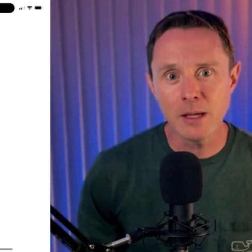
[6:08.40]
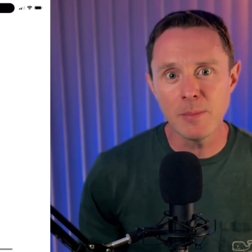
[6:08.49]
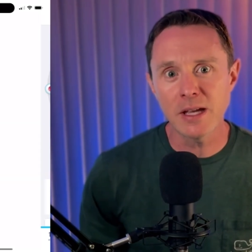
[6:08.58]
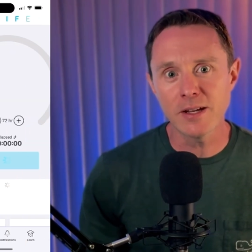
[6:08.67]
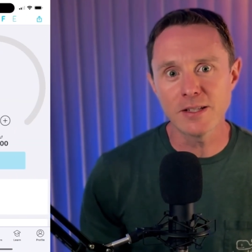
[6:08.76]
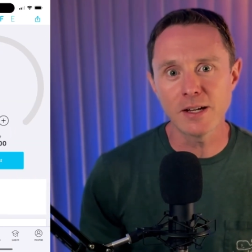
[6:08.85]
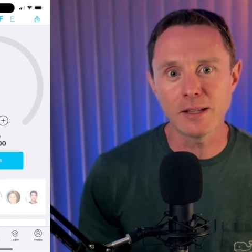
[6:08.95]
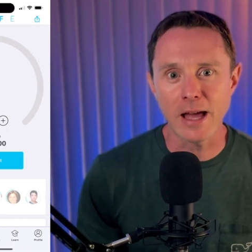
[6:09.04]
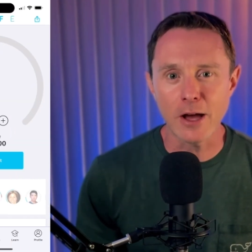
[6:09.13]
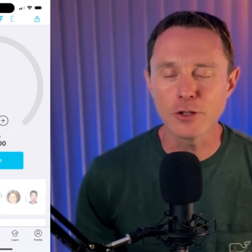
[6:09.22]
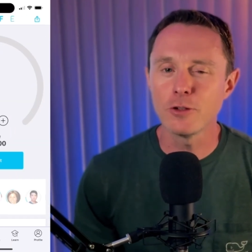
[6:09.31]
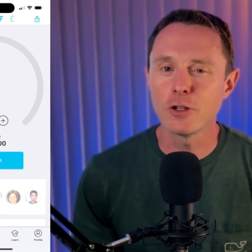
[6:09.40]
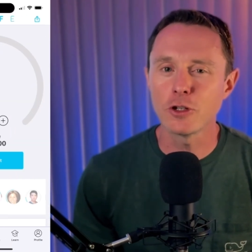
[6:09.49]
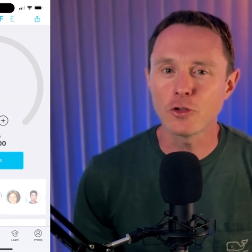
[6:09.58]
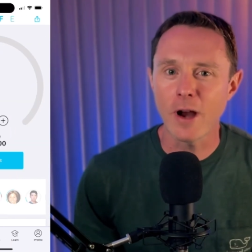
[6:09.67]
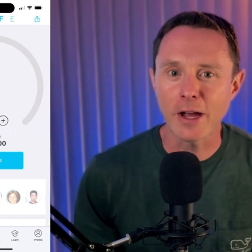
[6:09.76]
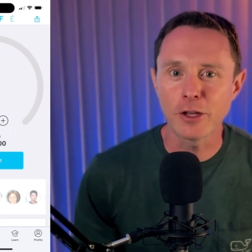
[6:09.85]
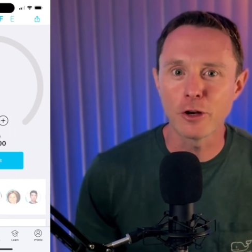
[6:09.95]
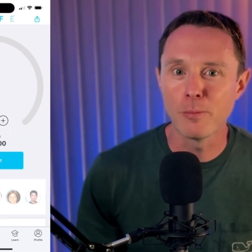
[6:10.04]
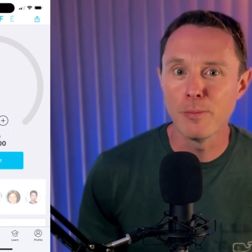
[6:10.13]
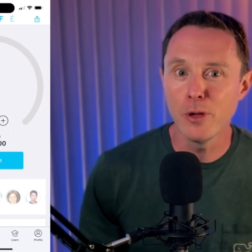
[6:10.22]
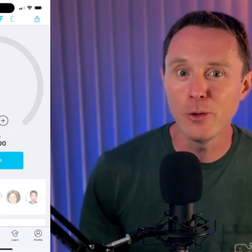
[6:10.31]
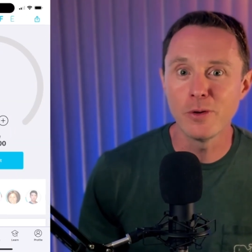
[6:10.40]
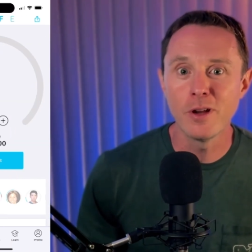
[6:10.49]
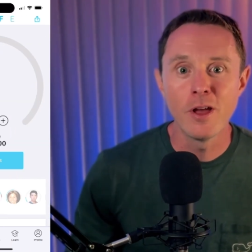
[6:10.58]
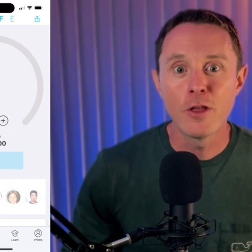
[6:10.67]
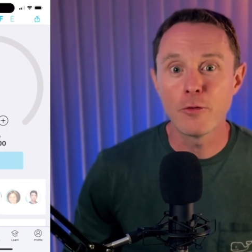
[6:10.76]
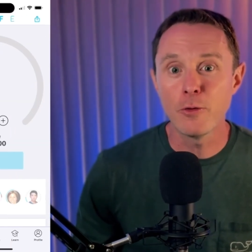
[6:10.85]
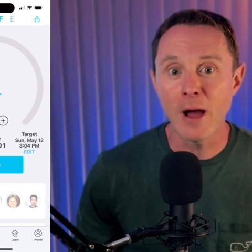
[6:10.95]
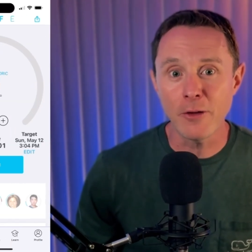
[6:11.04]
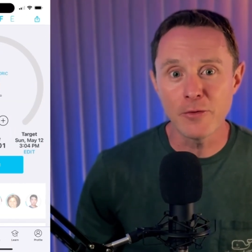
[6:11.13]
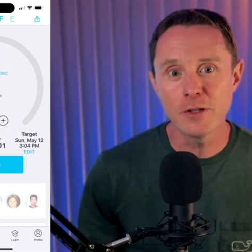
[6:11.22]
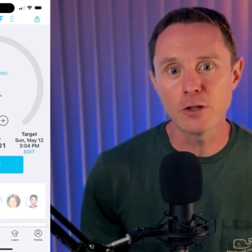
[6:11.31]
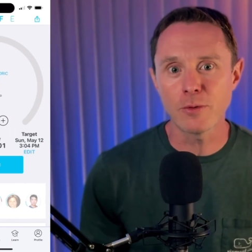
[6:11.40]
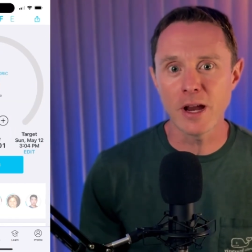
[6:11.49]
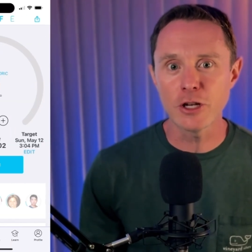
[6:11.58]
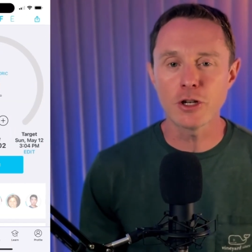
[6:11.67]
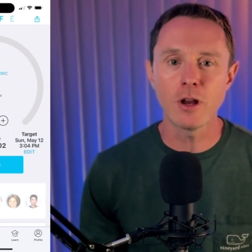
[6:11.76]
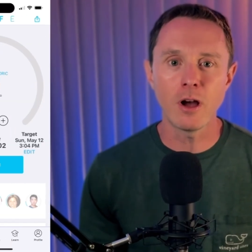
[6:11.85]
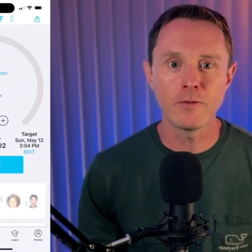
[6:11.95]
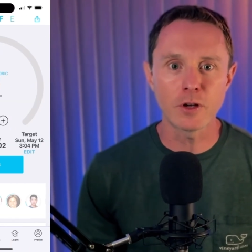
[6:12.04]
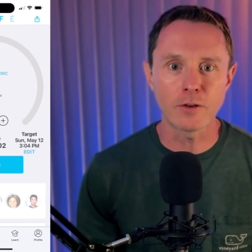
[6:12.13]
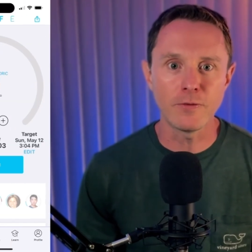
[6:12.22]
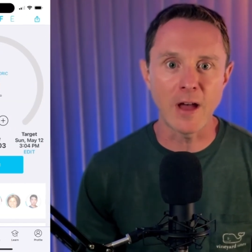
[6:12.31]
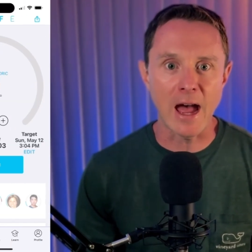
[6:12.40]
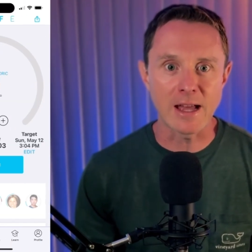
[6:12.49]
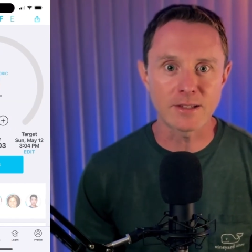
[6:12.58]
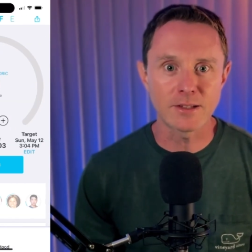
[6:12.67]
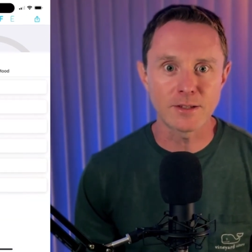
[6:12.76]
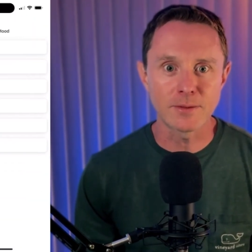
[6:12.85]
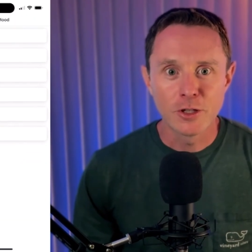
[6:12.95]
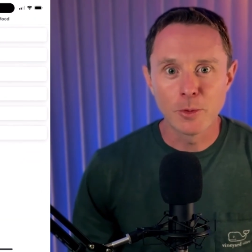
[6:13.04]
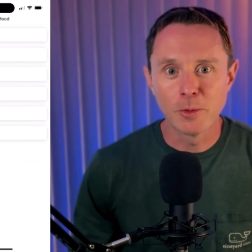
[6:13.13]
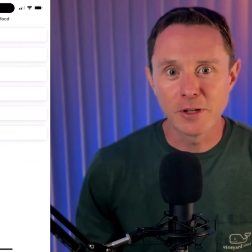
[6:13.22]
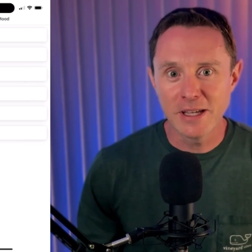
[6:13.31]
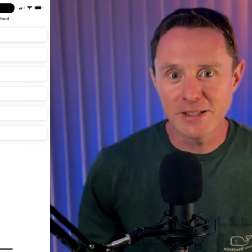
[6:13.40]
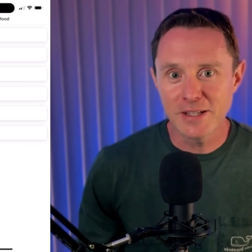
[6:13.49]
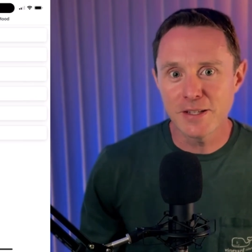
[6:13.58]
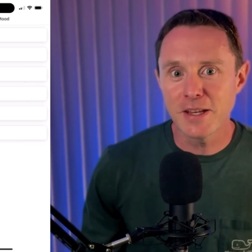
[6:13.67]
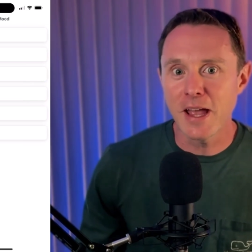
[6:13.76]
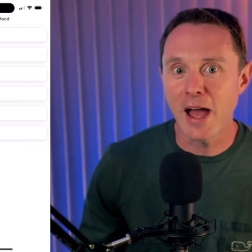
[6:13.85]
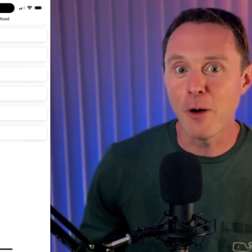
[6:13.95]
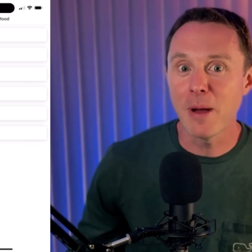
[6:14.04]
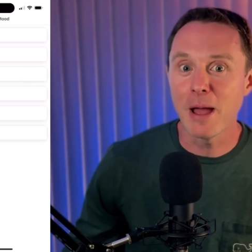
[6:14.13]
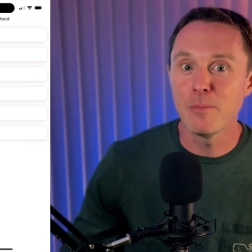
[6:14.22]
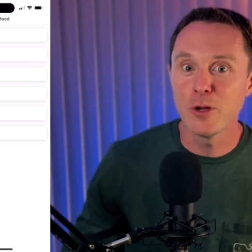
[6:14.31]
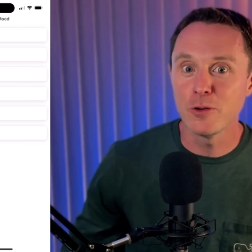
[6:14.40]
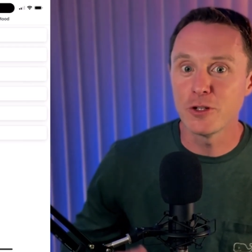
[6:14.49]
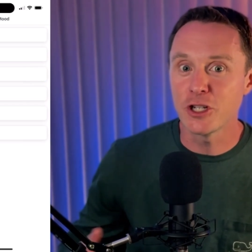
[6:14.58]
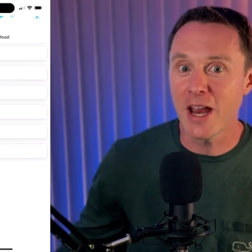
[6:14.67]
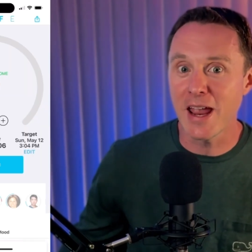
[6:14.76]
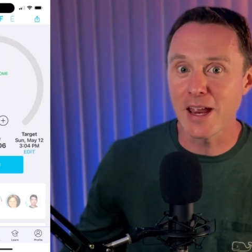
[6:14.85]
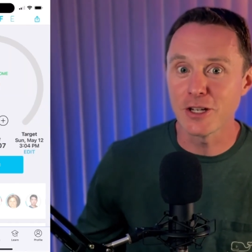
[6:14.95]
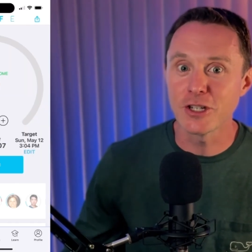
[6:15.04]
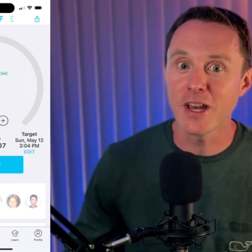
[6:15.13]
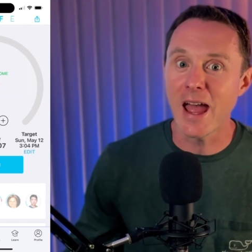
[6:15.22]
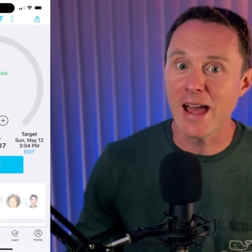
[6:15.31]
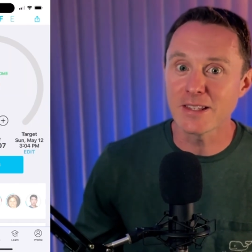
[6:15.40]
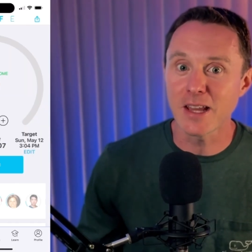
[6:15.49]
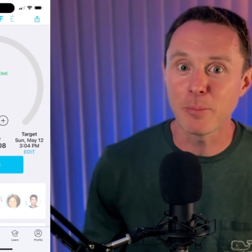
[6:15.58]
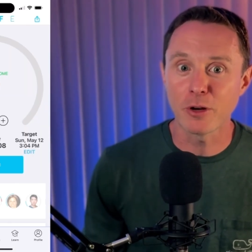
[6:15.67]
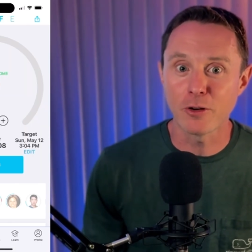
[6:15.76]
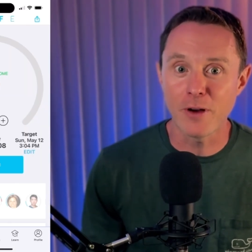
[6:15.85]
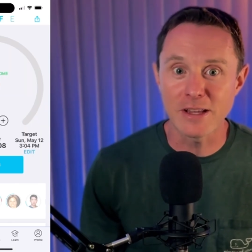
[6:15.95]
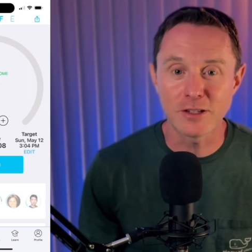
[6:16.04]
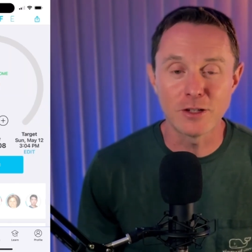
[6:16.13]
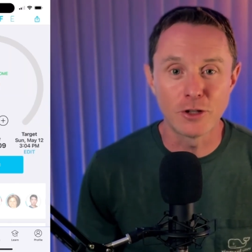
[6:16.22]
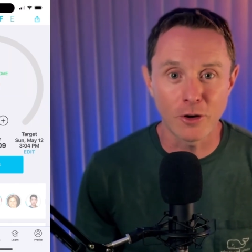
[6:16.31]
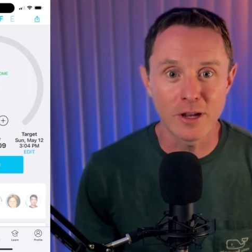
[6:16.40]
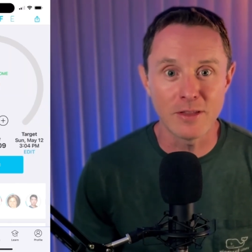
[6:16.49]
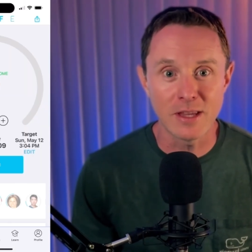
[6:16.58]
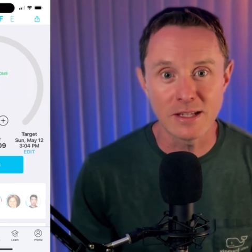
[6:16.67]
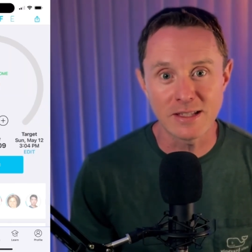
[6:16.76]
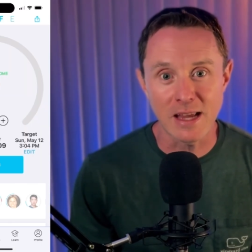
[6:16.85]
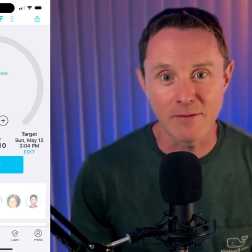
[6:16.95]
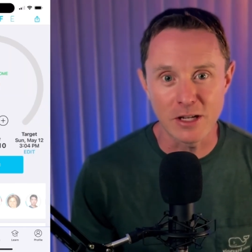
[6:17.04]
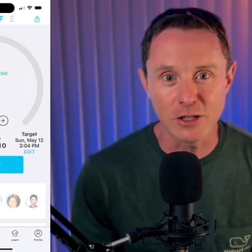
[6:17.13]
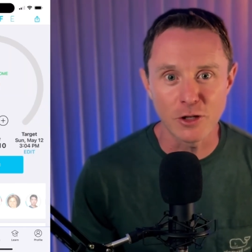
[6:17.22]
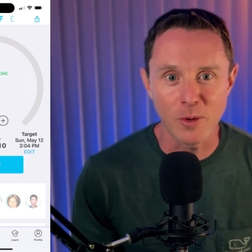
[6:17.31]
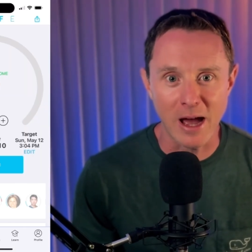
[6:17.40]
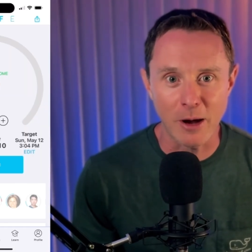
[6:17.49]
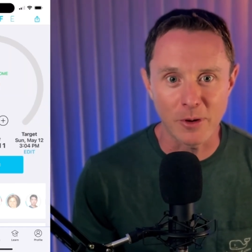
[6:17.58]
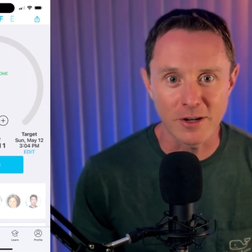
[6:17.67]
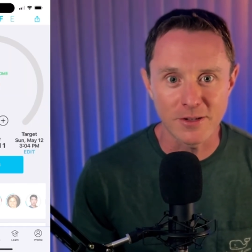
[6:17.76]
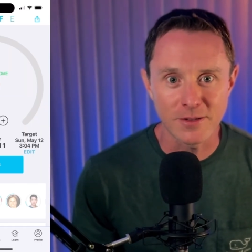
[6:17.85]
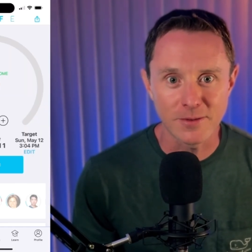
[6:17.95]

because it allows you to track your mood throughout the duration of your fasts. So we'll get to see how my mood changed as I progressed during these 72 hours.